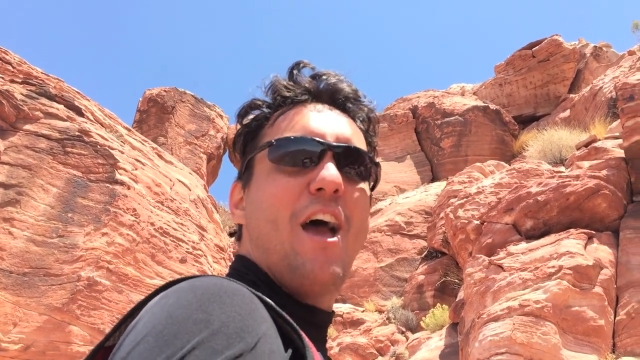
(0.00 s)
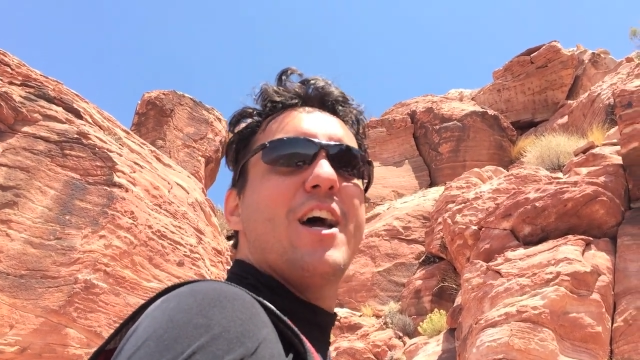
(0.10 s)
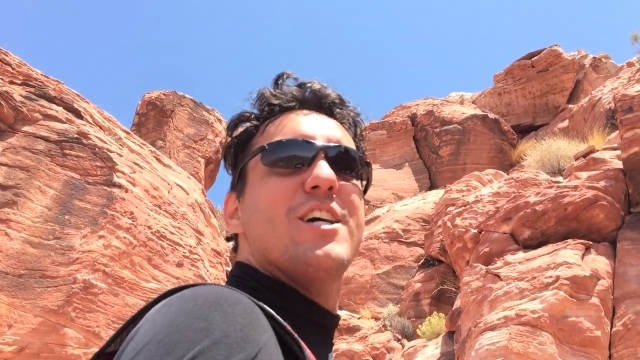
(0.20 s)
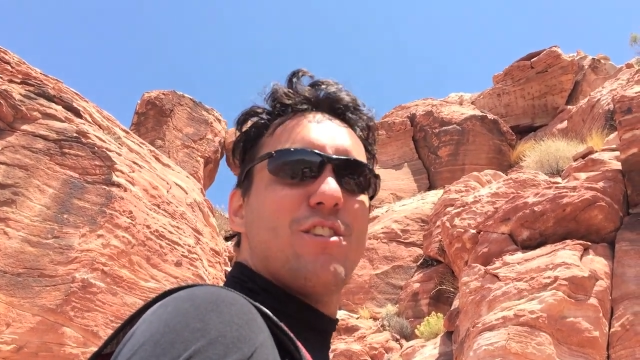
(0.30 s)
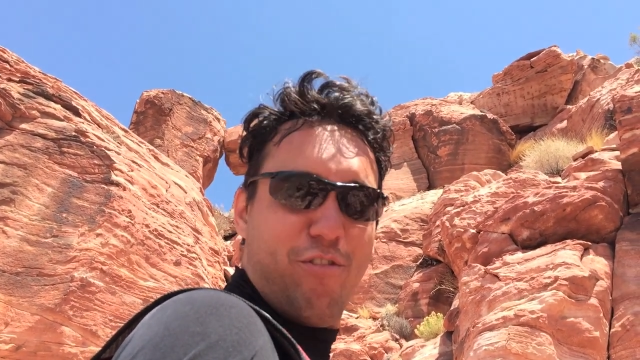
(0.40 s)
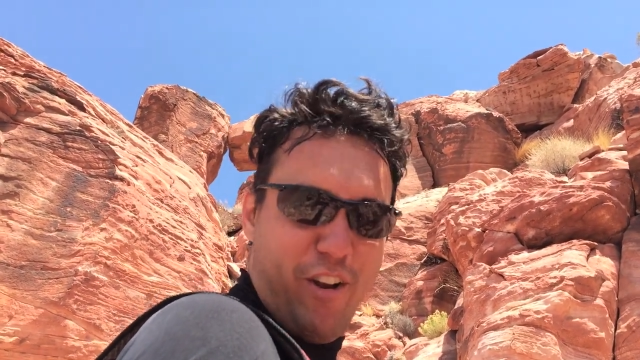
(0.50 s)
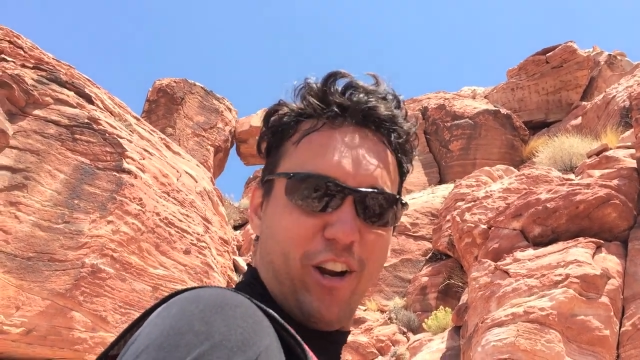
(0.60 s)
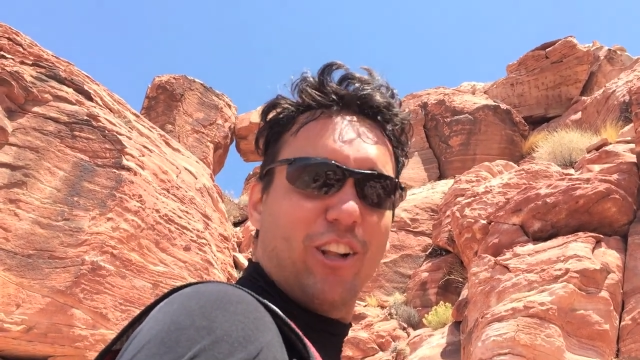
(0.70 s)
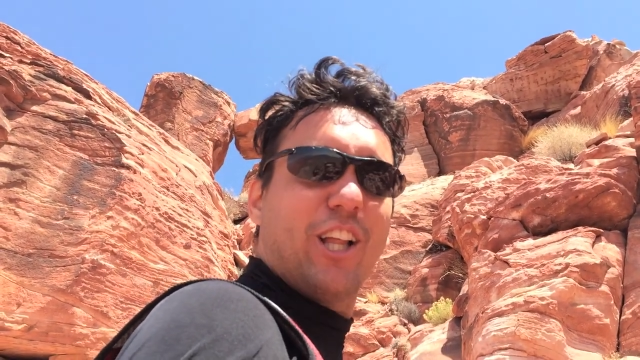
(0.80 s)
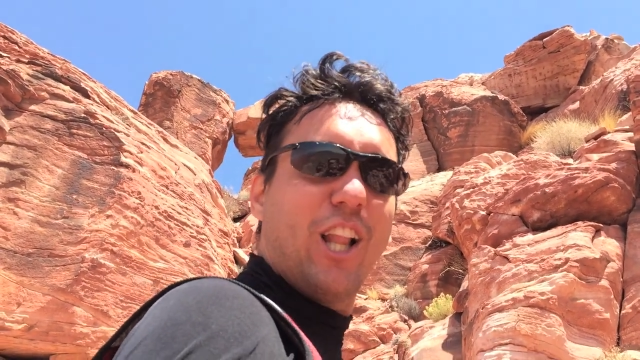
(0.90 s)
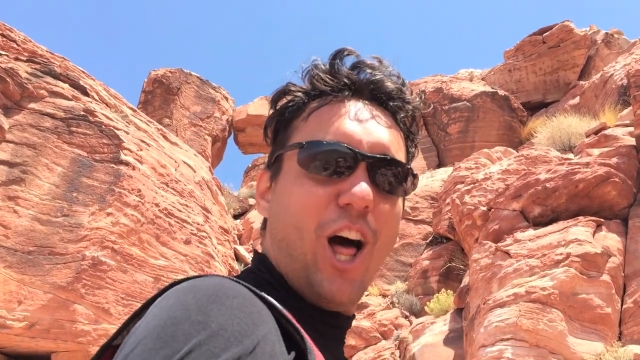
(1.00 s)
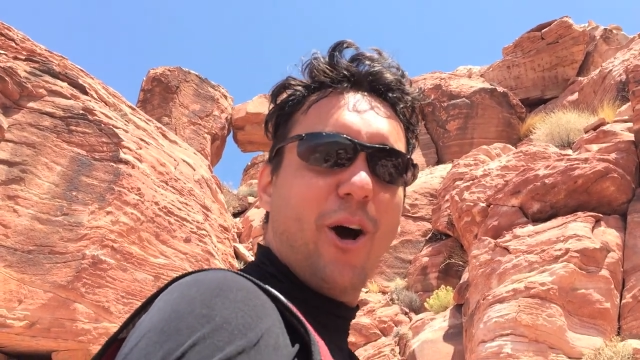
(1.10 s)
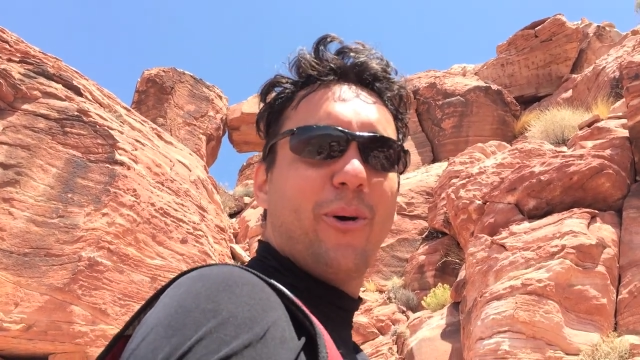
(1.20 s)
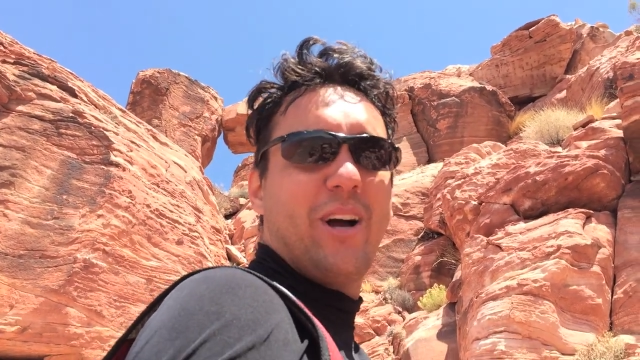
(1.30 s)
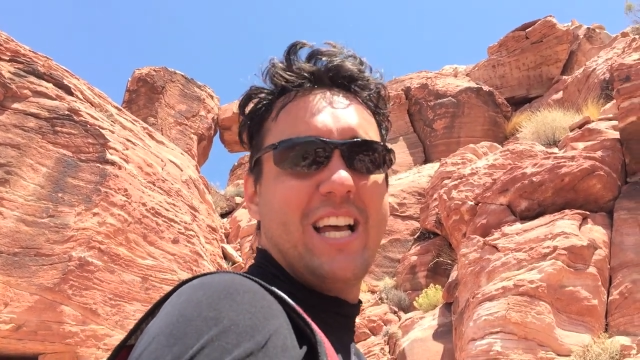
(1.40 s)
is fairly
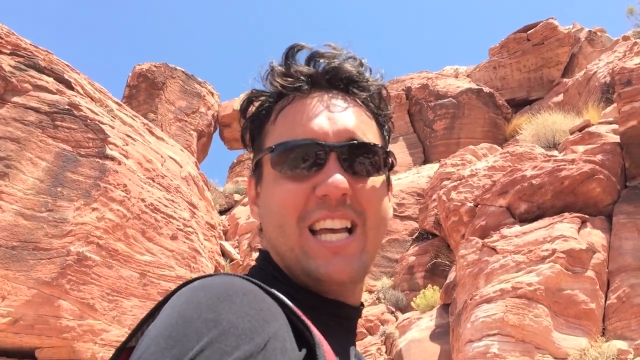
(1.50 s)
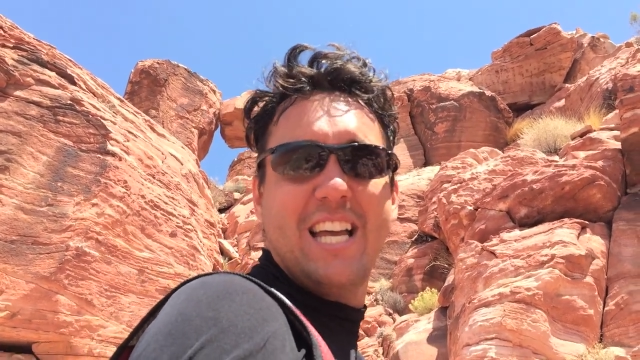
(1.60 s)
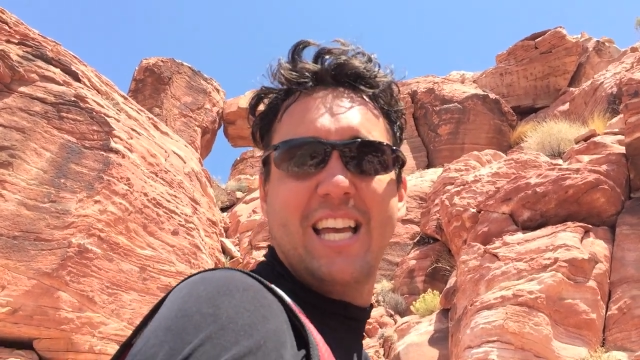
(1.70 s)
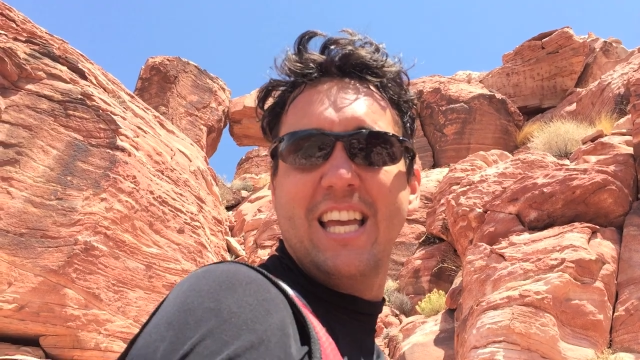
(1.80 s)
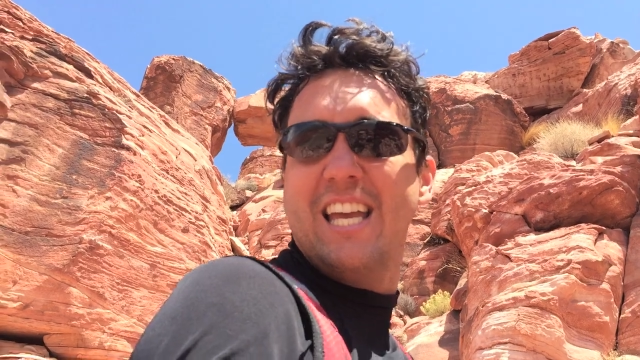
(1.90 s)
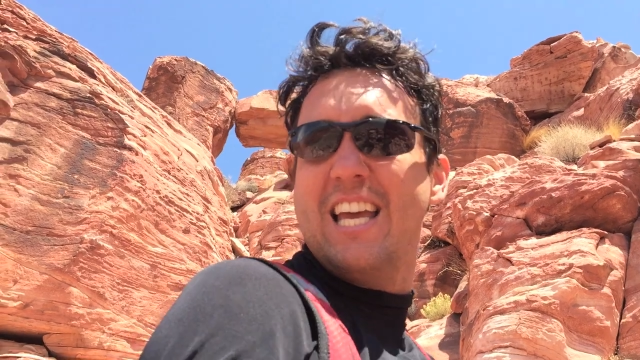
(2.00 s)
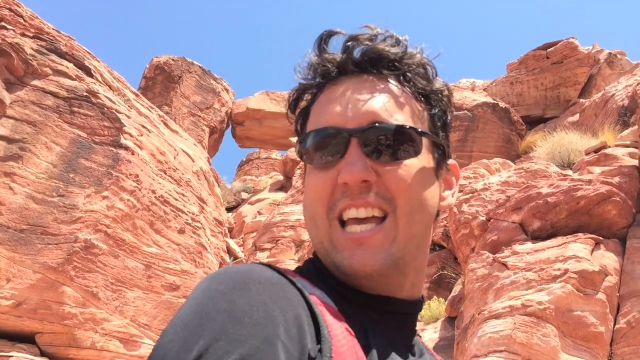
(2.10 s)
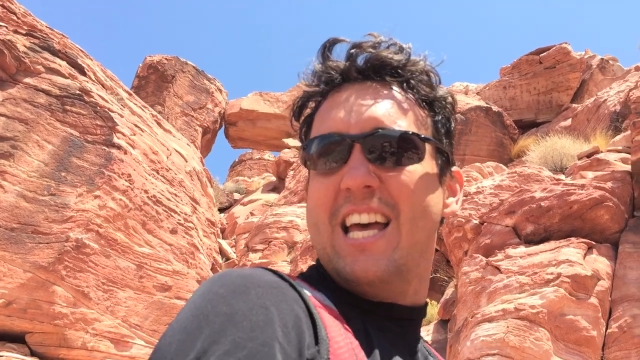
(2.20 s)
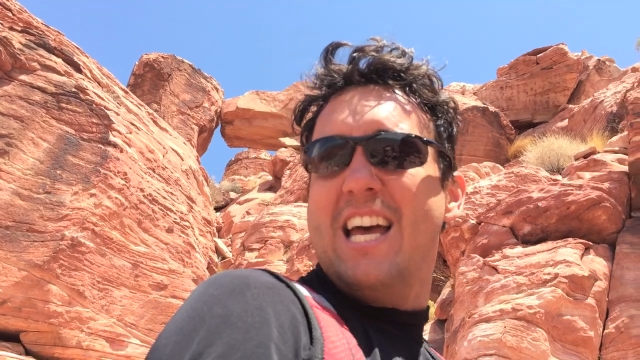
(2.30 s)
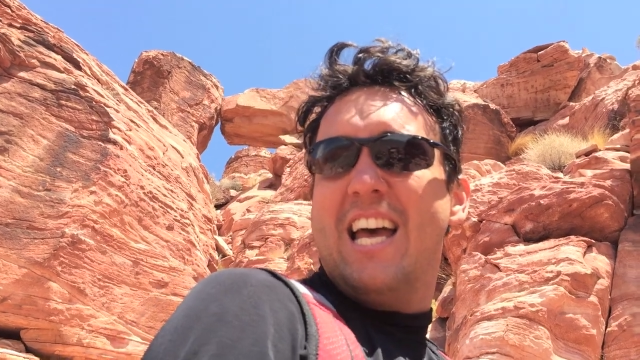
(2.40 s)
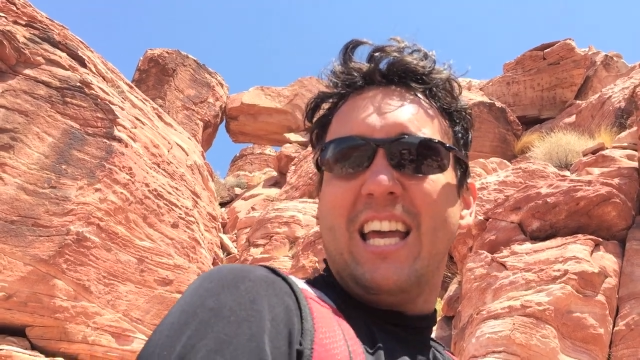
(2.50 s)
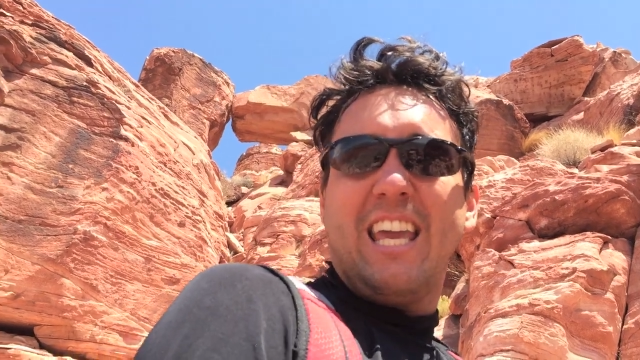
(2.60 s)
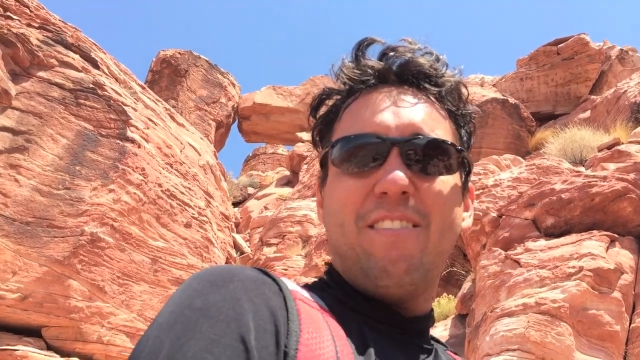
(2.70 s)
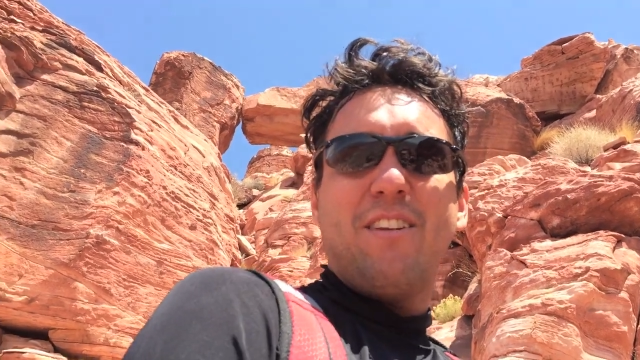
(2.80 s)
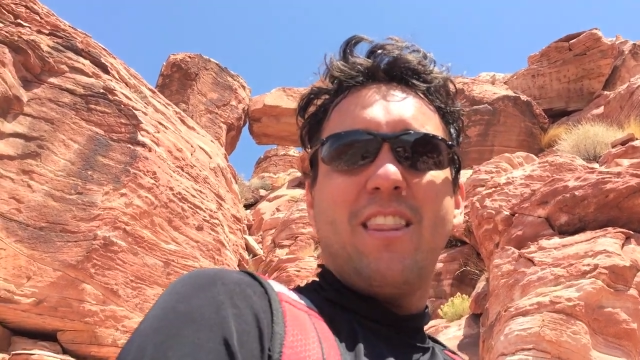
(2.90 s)
low,
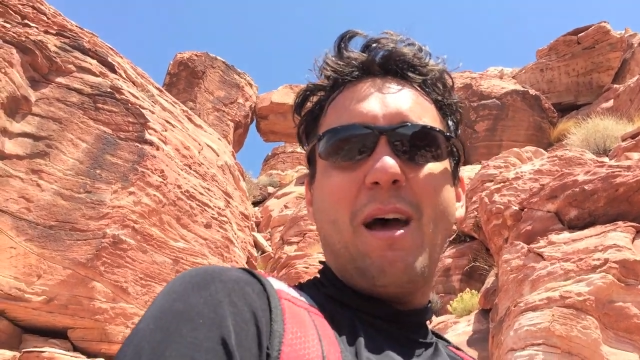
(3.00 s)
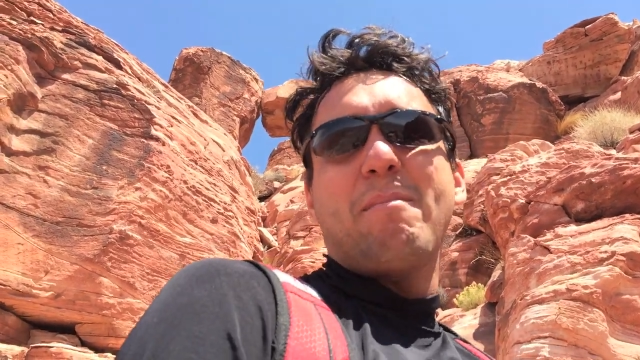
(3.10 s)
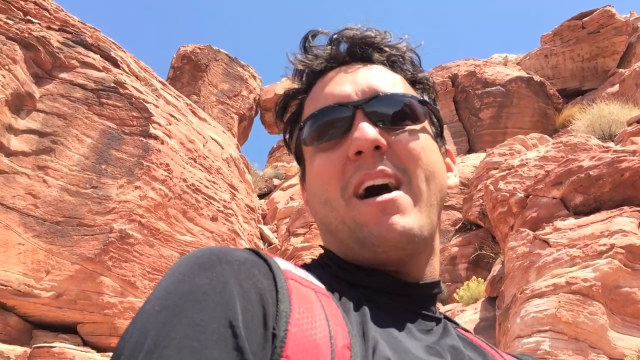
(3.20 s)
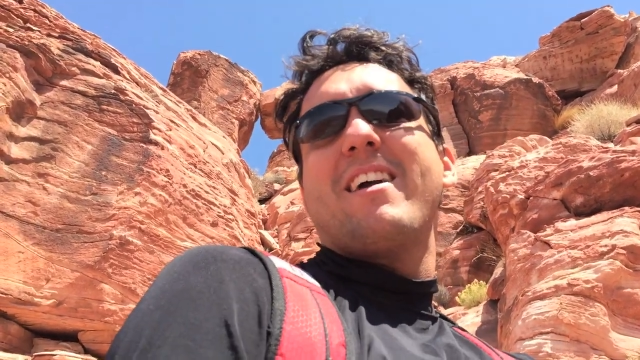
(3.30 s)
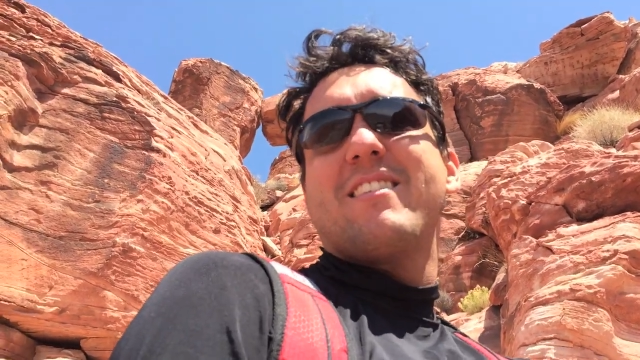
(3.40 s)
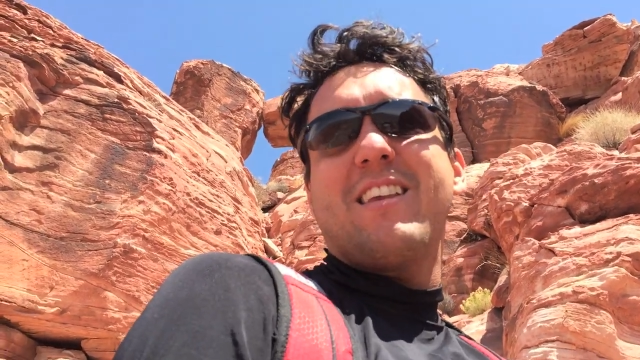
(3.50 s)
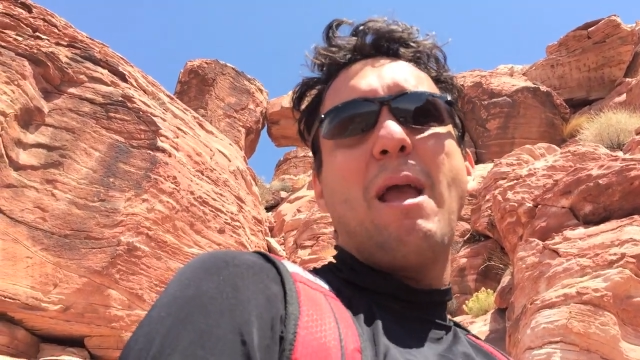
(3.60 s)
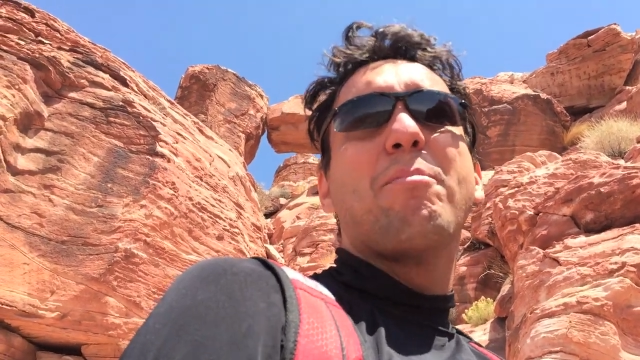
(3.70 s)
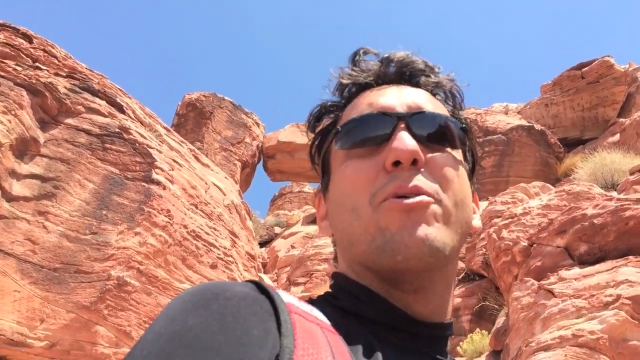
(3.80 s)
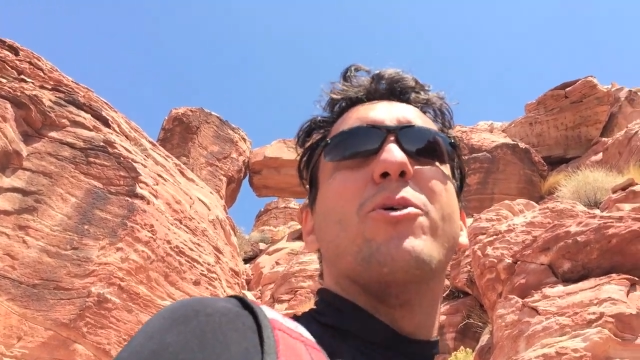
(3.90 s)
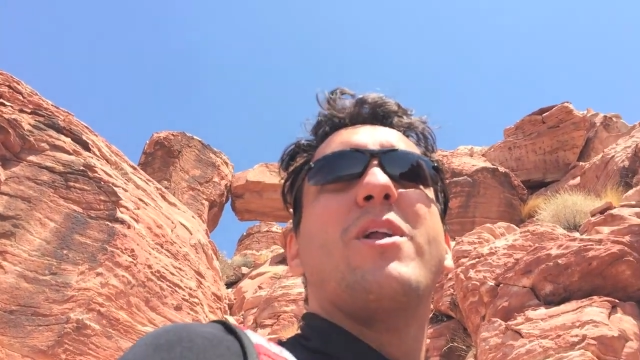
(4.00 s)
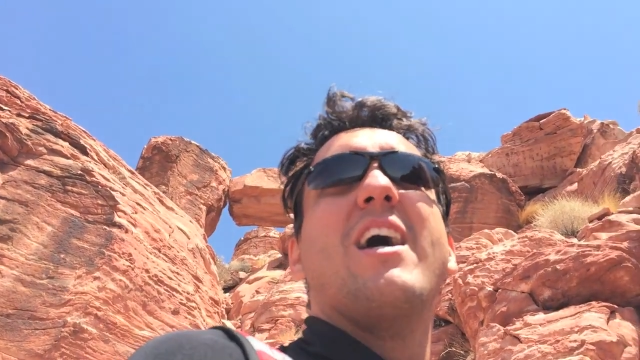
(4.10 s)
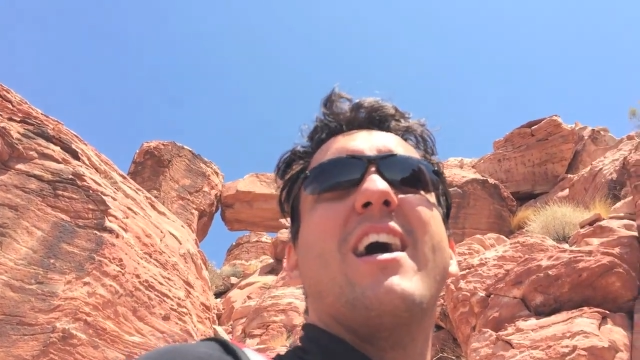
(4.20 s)
given that my escape route